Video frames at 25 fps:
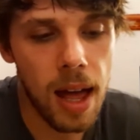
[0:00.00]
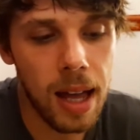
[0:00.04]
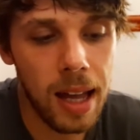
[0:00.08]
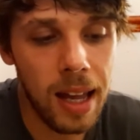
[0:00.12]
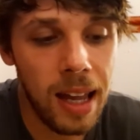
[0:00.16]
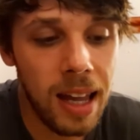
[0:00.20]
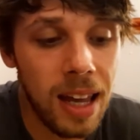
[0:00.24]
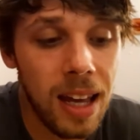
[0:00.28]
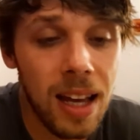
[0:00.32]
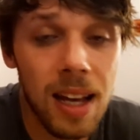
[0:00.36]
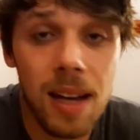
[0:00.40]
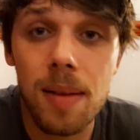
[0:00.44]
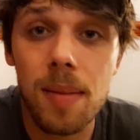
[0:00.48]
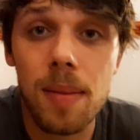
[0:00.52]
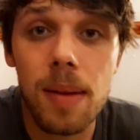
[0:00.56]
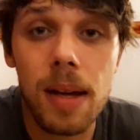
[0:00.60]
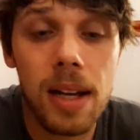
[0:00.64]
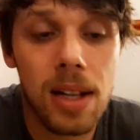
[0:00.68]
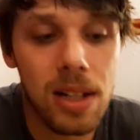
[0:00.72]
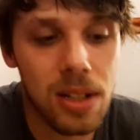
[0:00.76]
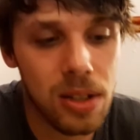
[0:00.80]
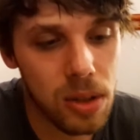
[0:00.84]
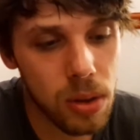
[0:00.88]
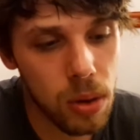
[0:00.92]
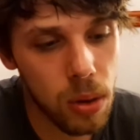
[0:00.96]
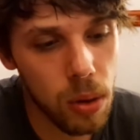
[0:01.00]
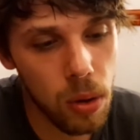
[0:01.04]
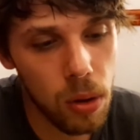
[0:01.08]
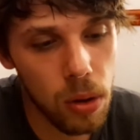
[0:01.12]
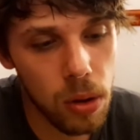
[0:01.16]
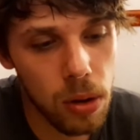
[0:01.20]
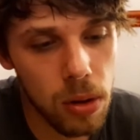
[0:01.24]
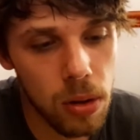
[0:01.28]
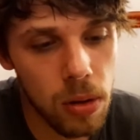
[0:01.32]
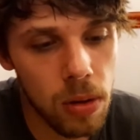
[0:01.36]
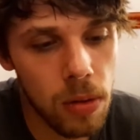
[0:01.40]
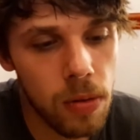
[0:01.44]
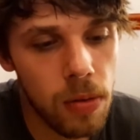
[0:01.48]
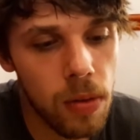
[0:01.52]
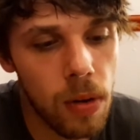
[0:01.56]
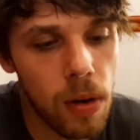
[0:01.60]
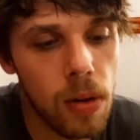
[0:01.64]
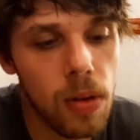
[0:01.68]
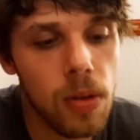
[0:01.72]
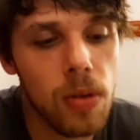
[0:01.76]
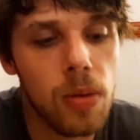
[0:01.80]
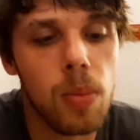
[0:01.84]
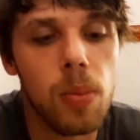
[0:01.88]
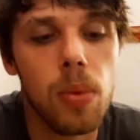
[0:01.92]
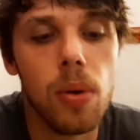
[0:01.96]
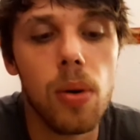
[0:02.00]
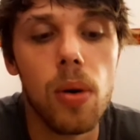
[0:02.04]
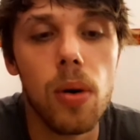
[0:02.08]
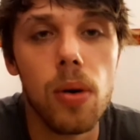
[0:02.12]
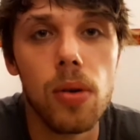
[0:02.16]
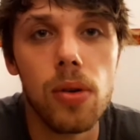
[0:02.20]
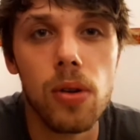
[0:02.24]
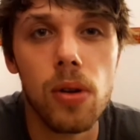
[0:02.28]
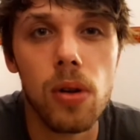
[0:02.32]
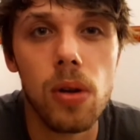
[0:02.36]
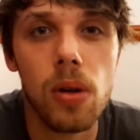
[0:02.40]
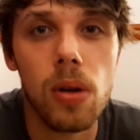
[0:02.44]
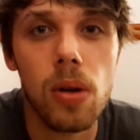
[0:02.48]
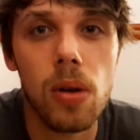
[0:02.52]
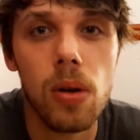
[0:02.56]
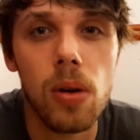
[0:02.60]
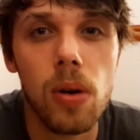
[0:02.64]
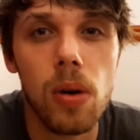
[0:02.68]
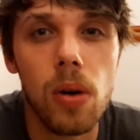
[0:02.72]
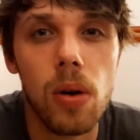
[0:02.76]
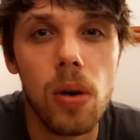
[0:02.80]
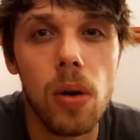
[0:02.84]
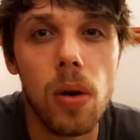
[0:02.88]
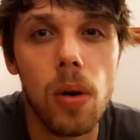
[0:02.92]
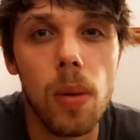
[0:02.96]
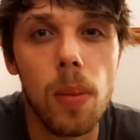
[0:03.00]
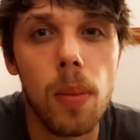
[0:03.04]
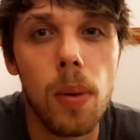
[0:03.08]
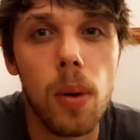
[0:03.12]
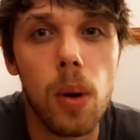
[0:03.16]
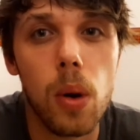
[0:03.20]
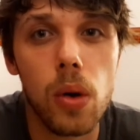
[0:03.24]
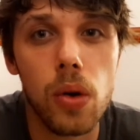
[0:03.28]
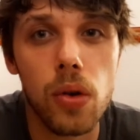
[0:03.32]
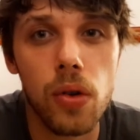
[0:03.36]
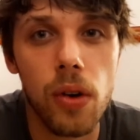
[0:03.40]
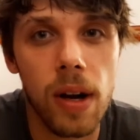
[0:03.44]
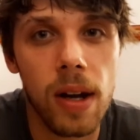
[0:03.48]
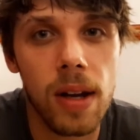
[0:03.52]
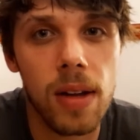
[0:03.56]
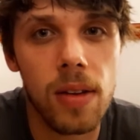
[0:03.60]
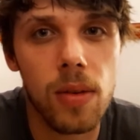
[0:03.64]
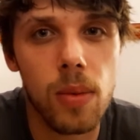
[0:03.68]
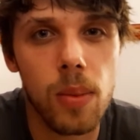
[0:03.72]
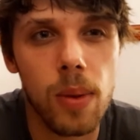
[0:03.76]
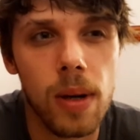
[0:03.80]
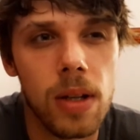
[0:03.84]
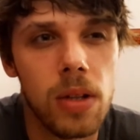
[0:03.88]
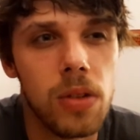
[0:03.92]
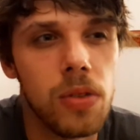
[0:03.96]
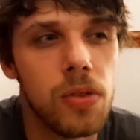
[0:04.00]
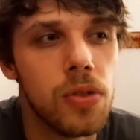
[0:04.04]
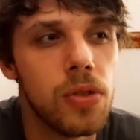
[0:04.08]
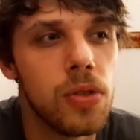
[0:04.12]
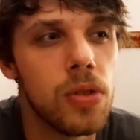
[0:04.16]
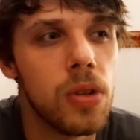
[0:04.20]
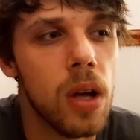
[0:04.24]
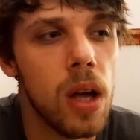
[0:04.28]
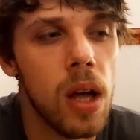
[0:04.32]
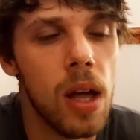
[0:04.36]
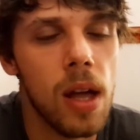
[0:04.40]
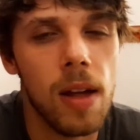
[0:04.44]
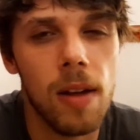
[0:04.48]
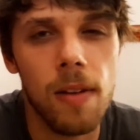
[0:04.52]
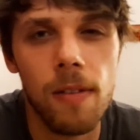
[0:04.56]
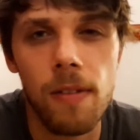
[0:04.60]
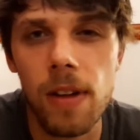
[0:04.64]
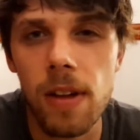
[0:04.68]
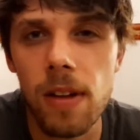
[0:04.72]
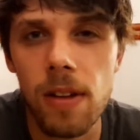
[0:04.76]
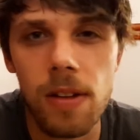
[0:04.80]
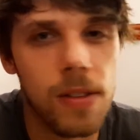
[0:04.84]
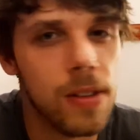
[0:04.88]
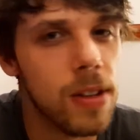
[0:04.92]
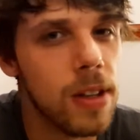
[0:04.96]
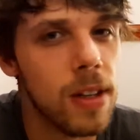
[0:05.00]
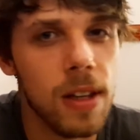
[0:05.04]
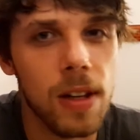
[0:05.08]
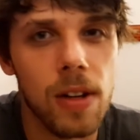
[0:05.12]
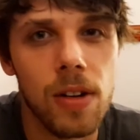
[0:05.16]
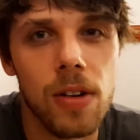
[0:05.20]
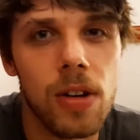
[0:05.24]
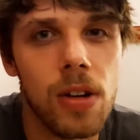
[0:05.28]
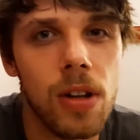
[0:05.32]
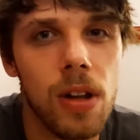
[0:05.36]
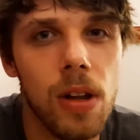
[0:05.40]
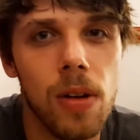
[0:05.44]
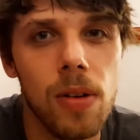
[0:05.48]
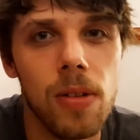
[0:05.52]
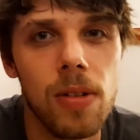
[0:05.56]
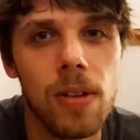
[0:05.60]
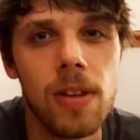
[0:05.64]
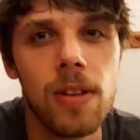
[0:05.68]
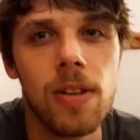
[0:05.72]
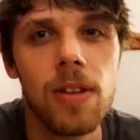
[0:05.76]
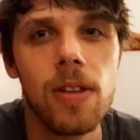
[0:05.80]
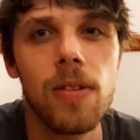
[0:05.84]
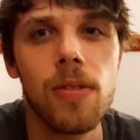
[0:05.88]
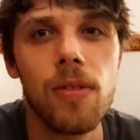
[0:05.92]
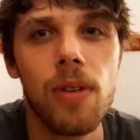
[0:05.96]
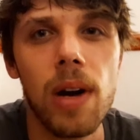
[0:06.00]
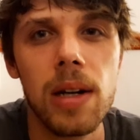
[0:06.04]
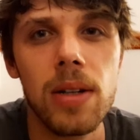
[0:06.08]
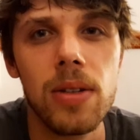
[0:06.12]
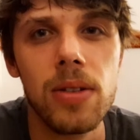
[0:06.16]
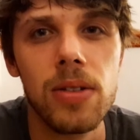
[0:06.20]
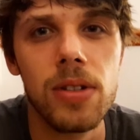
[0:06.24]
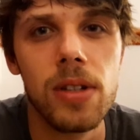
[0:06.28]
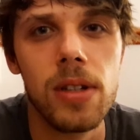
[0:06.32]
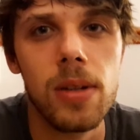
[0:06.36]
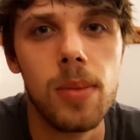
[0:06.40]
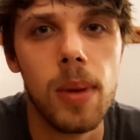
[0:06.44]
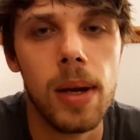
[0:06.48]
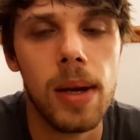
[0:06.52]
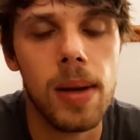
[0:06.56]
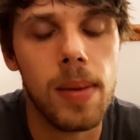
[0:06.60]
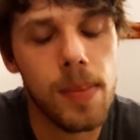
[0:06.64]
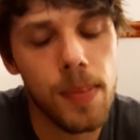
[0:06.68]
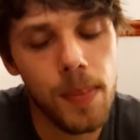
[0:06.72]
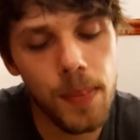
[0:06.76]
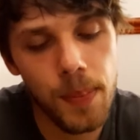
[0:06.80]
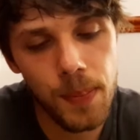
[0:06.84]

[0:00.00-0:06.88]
here it's called False Portal or Portrait, which feels a little closer to the French to me.